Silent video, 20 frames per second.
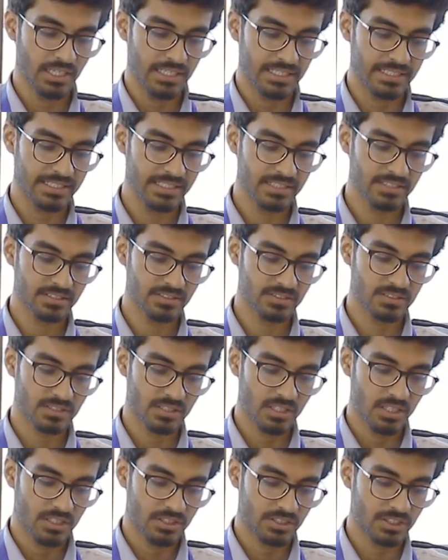He is
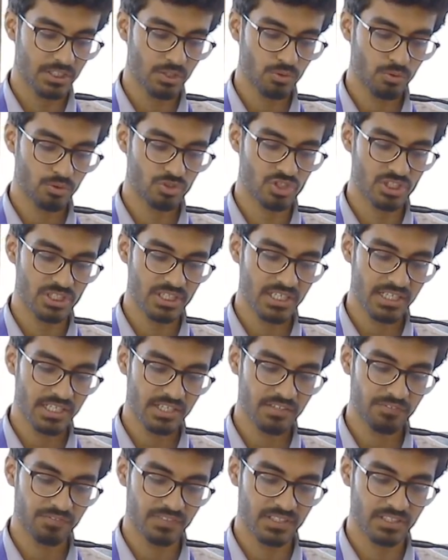
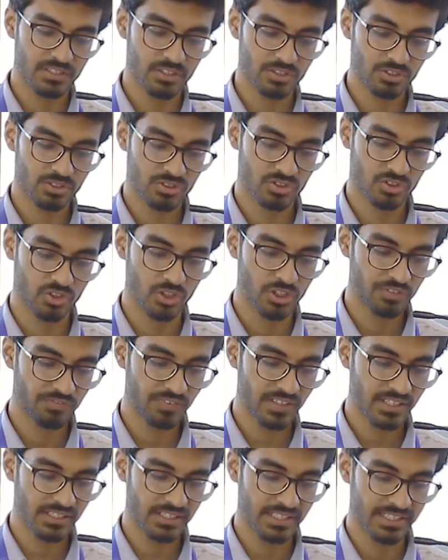TOGAF
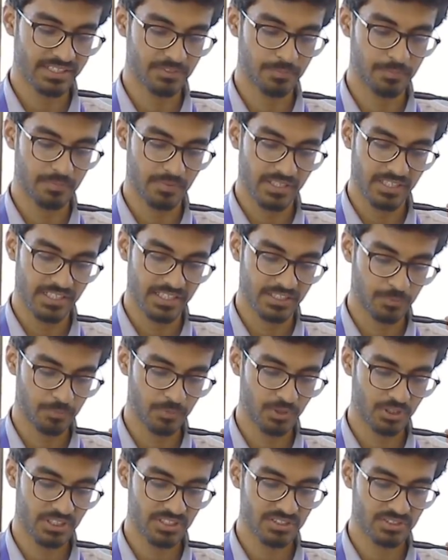Certified
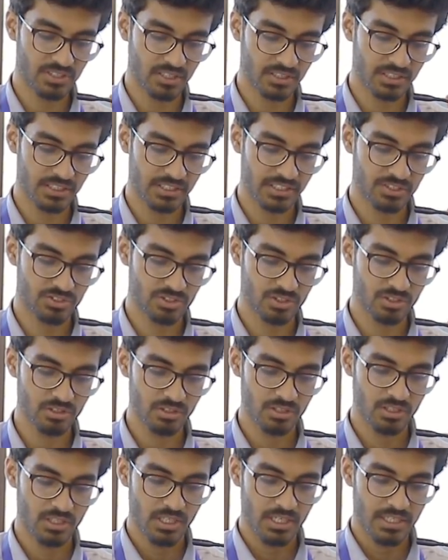Expertise
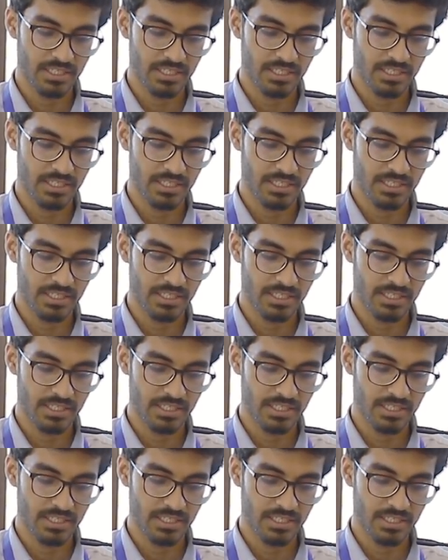Architecture.